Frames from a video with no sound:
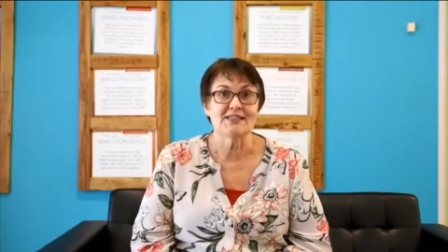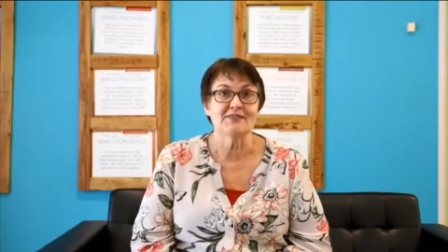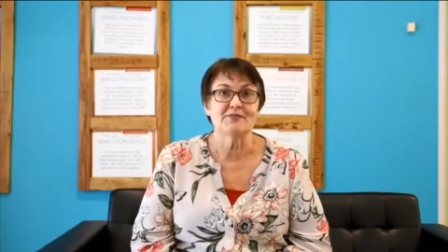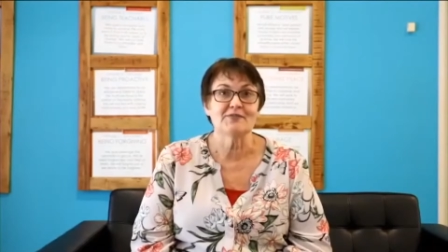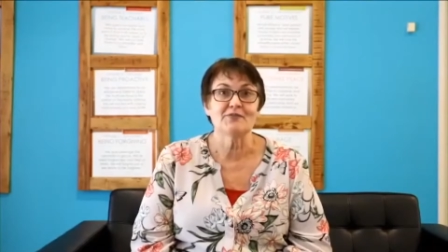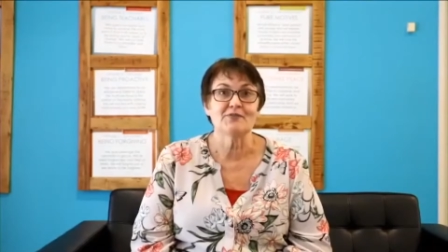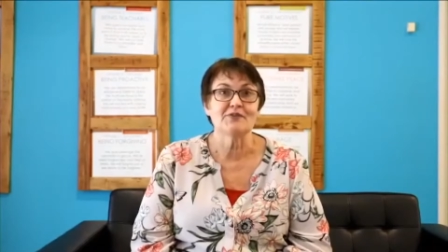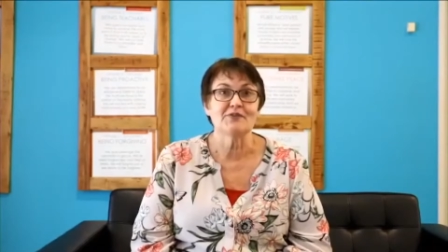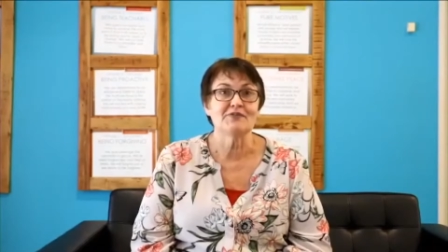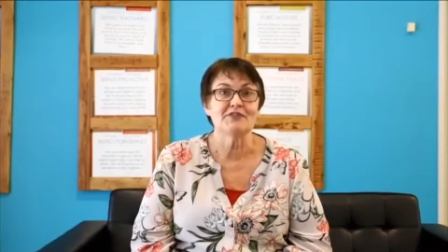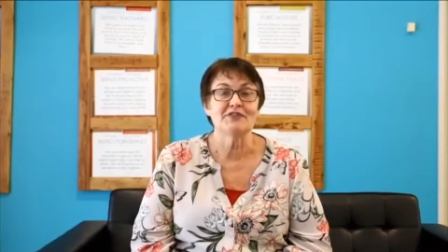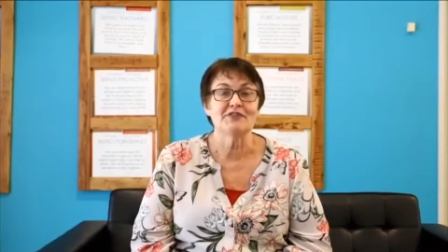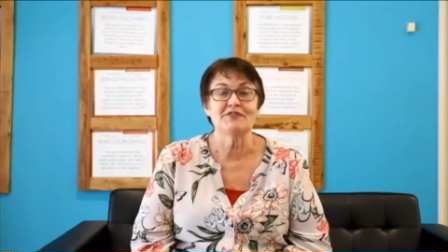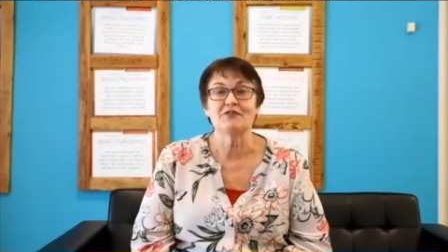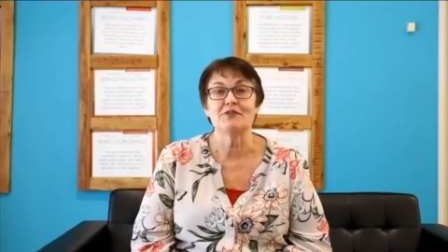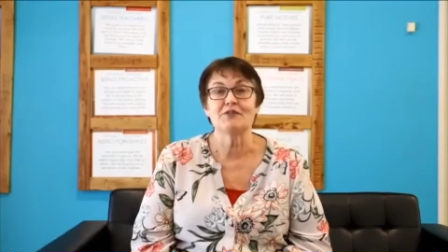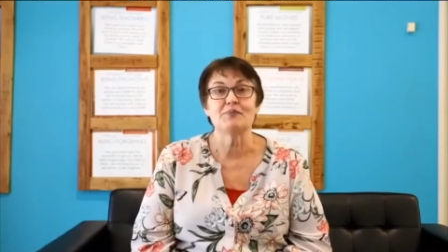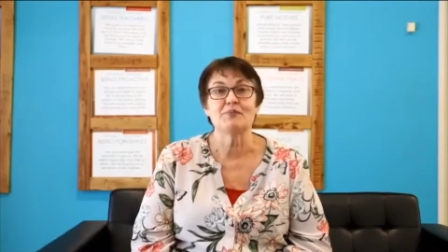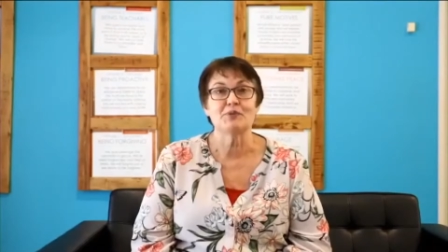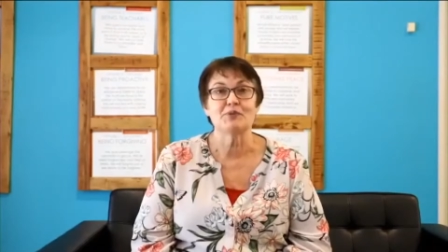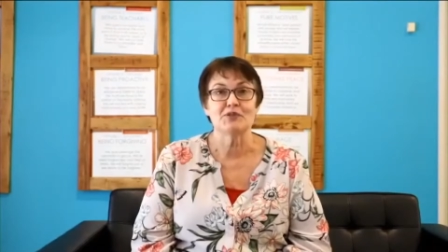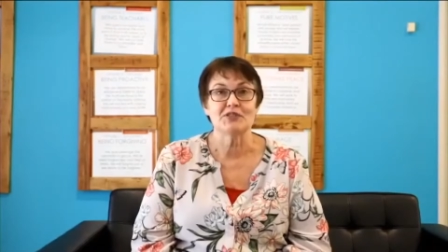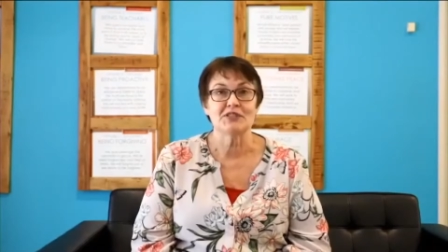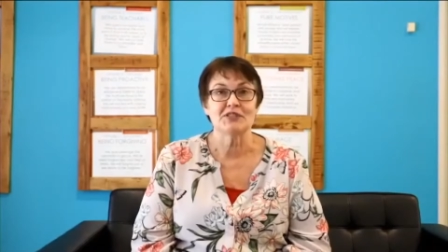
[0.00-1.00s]
and with
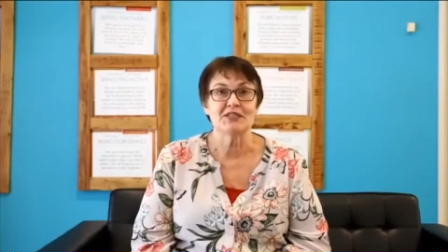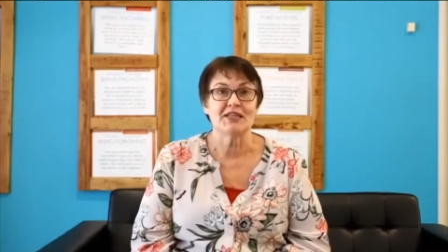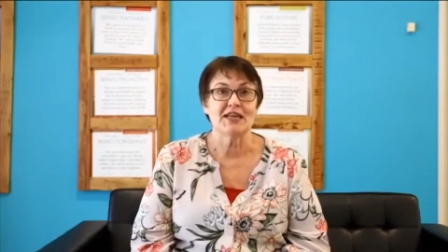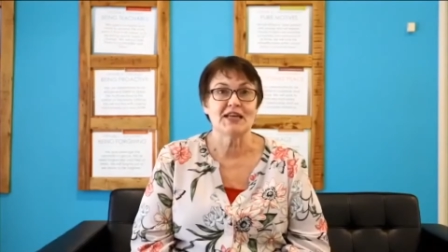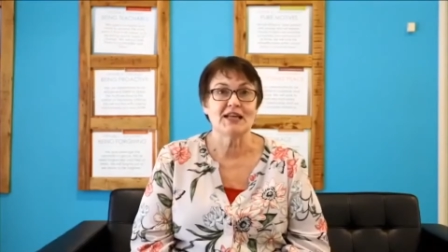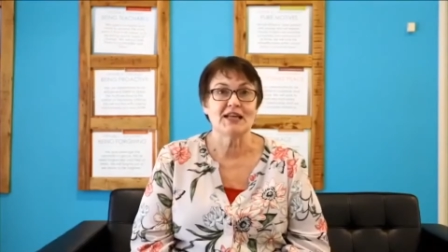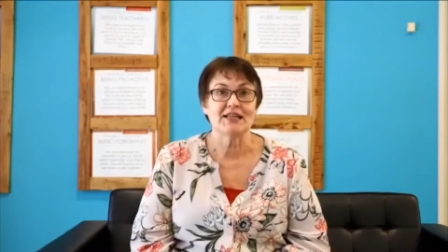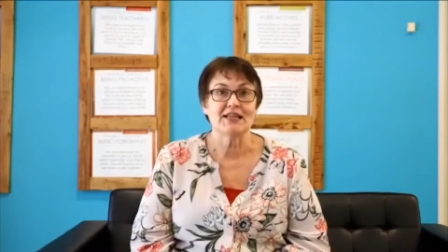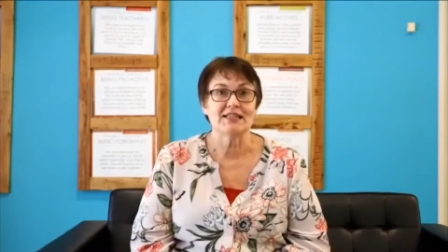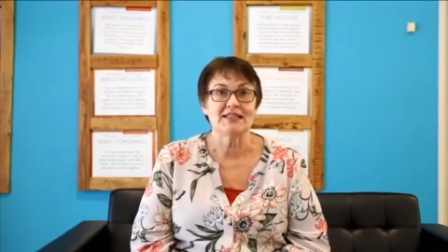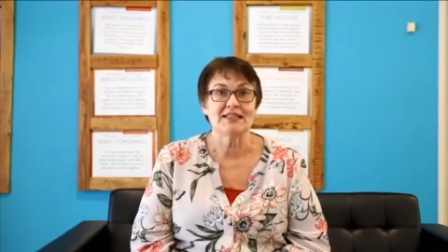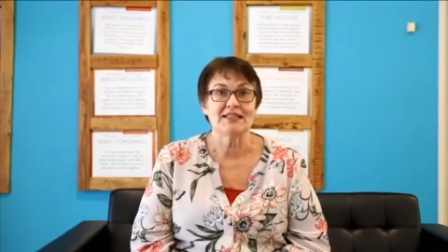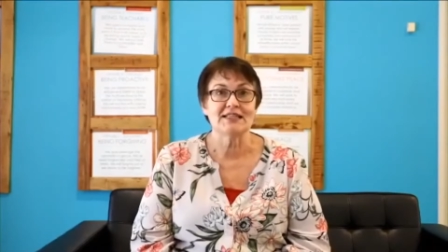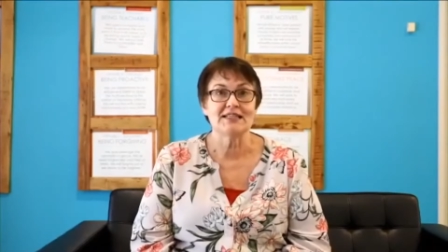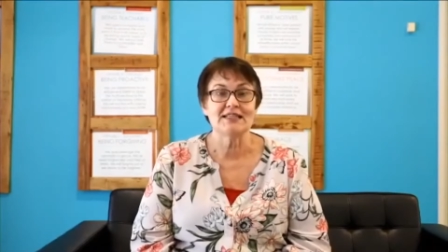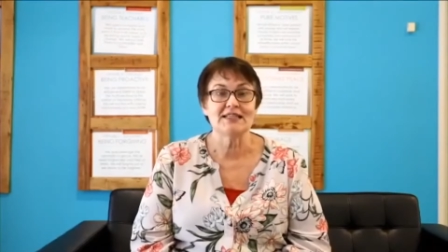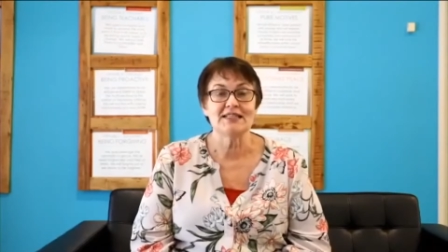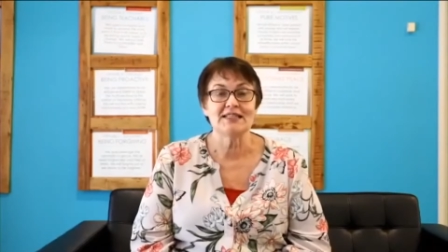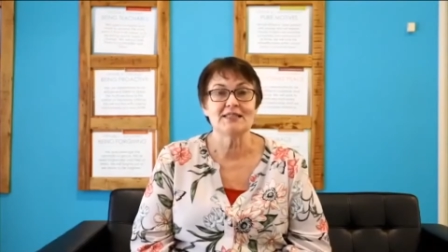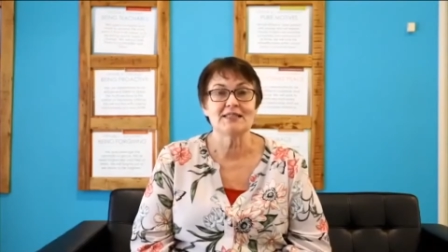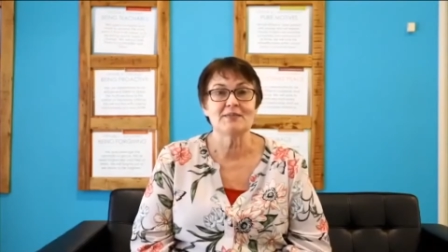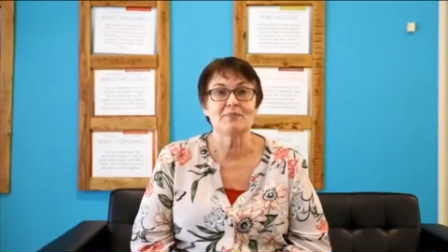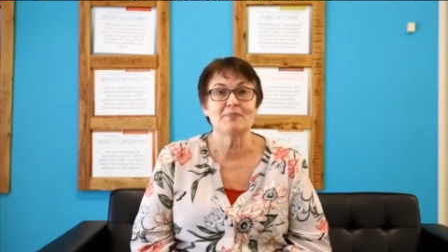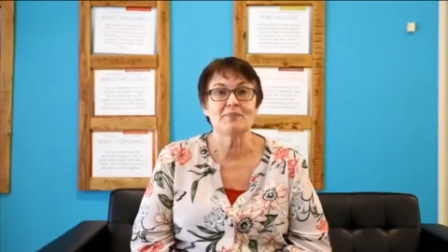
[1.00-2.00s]
different
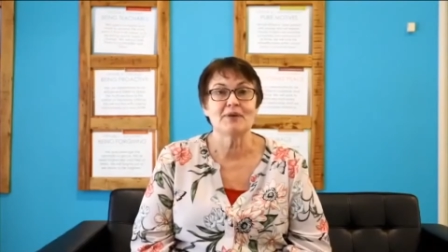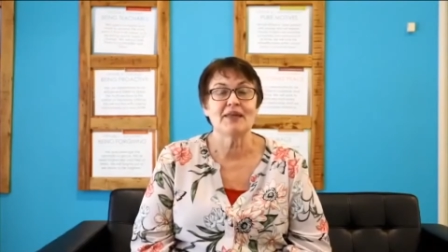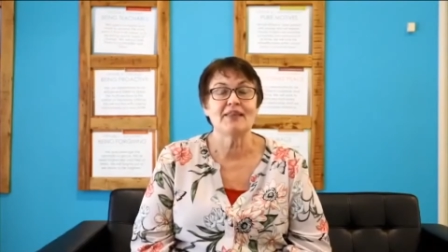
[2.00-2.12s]
personalities,